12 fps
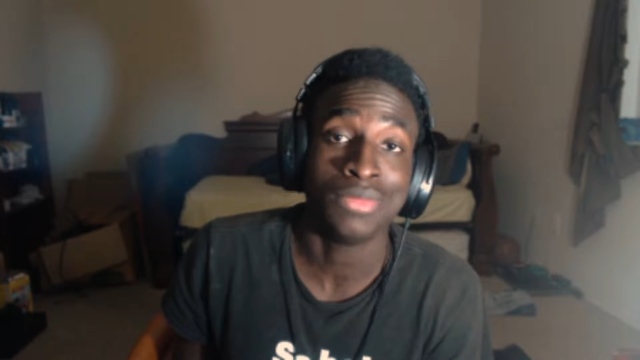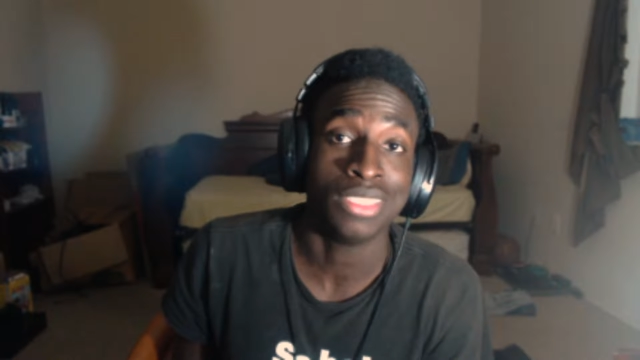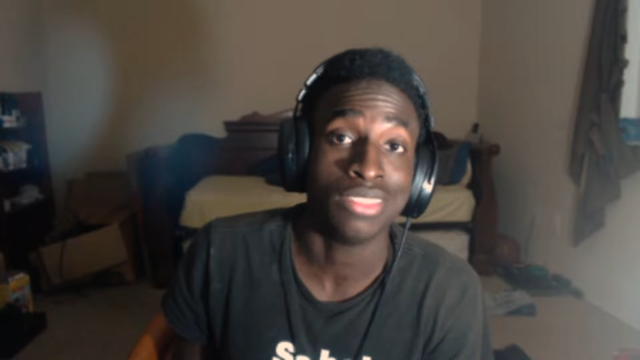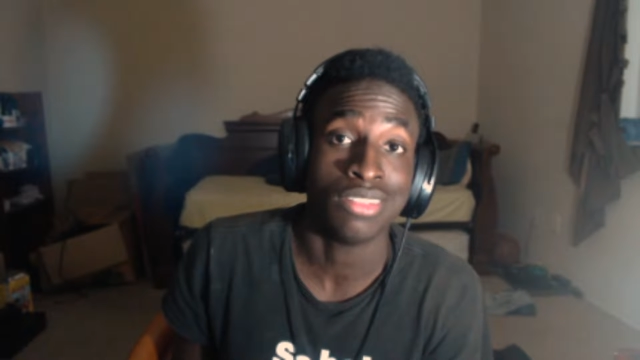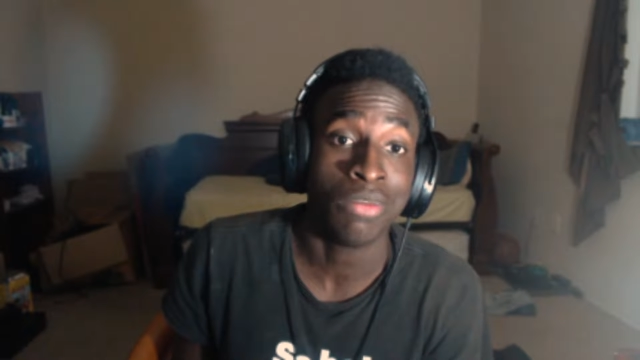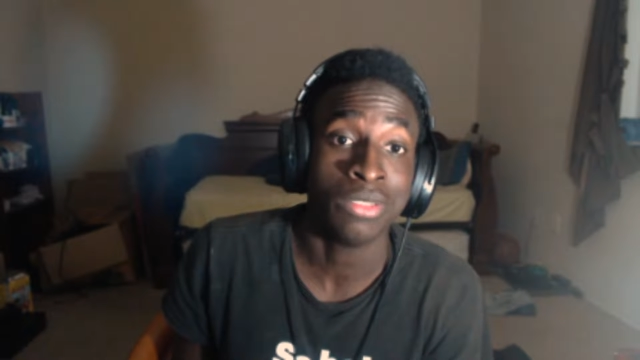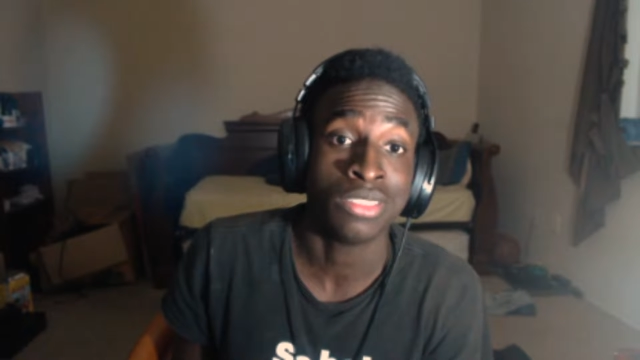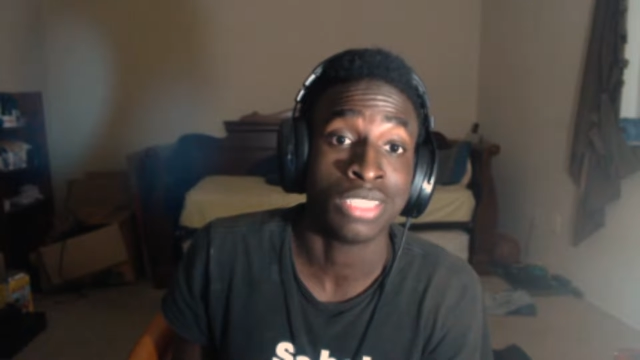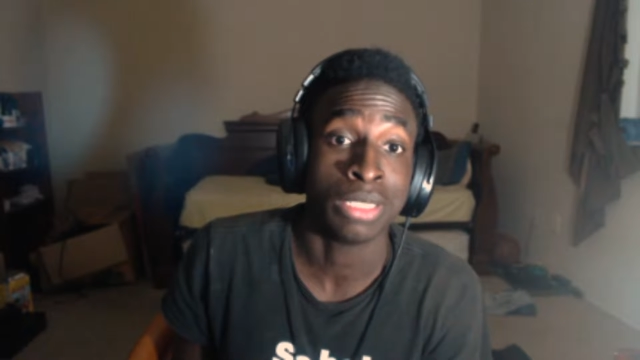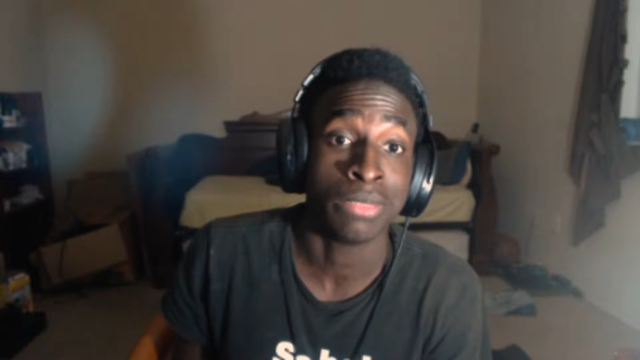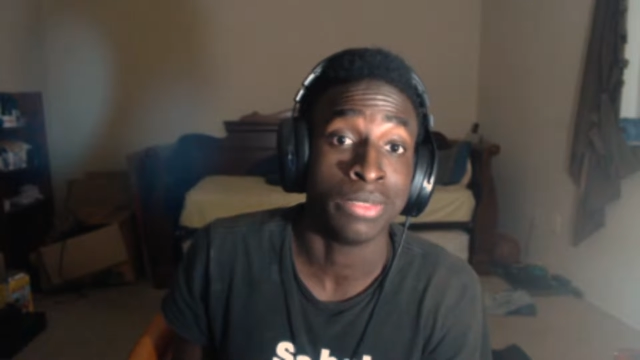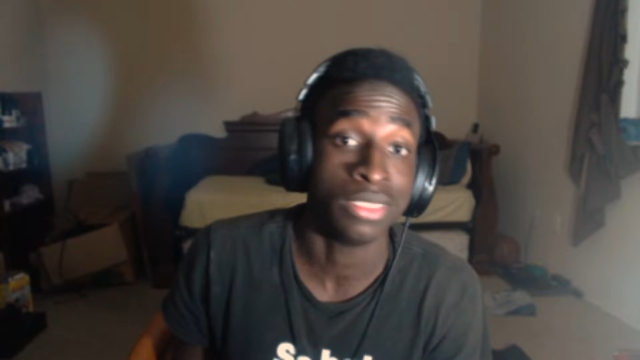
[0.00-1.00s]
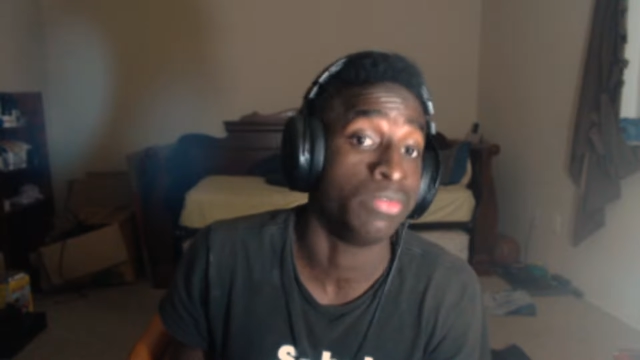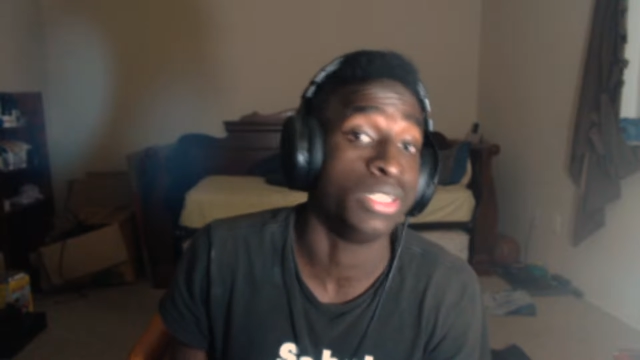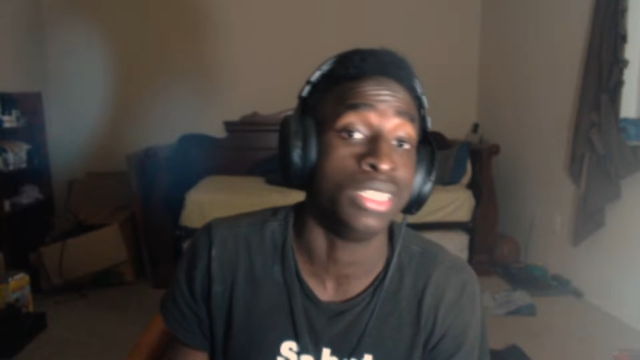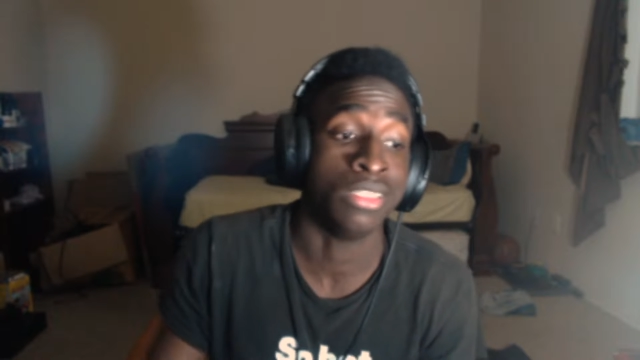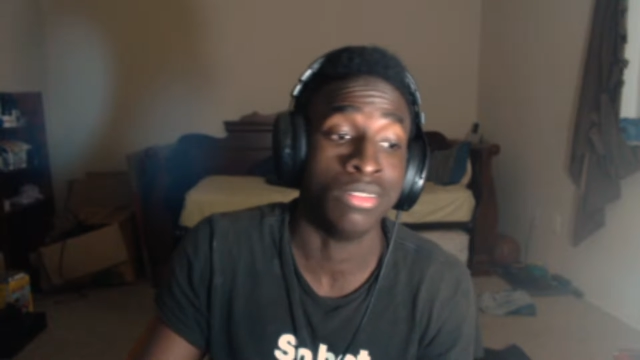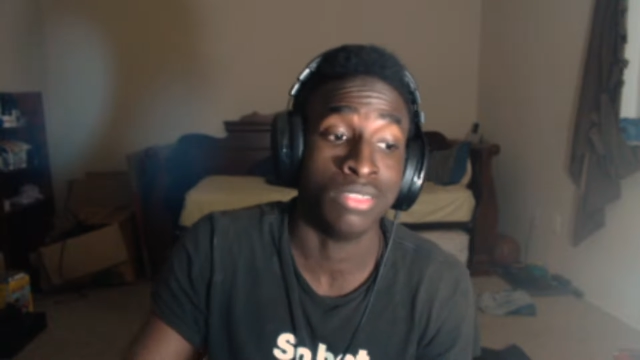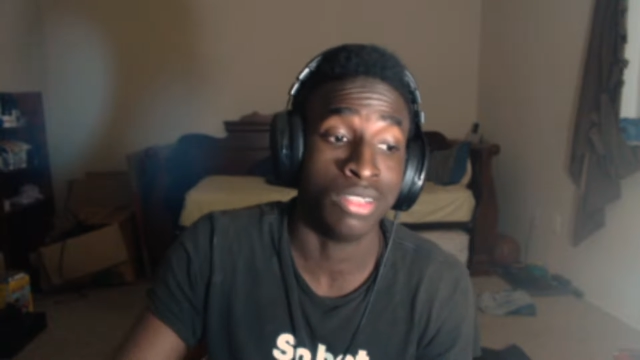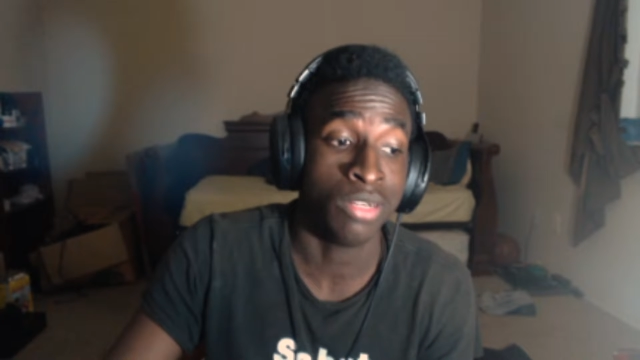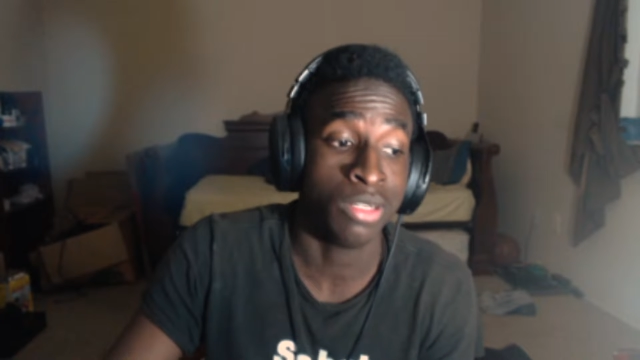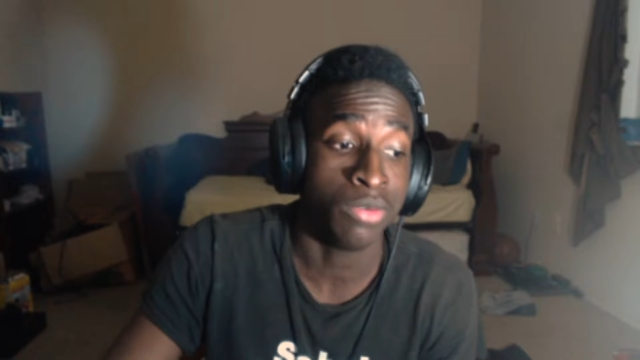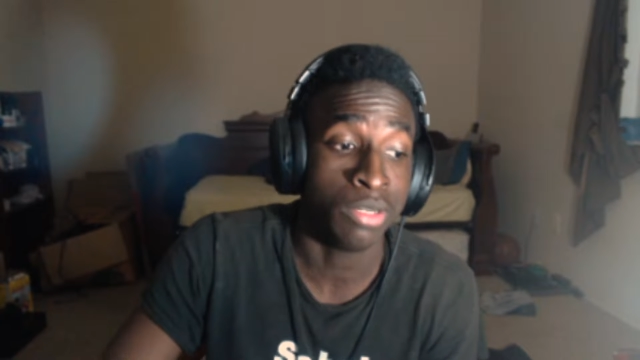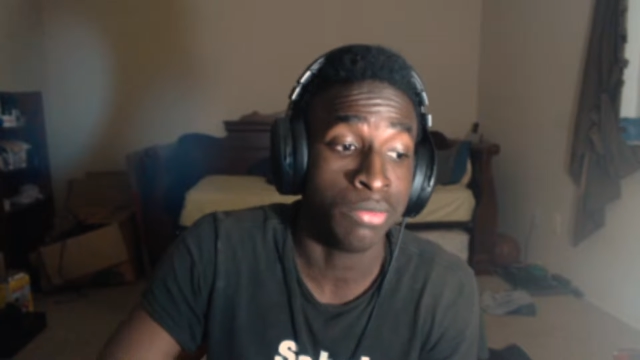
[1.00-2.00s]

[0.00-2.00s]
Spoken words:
it's always something with his videos. I don't know what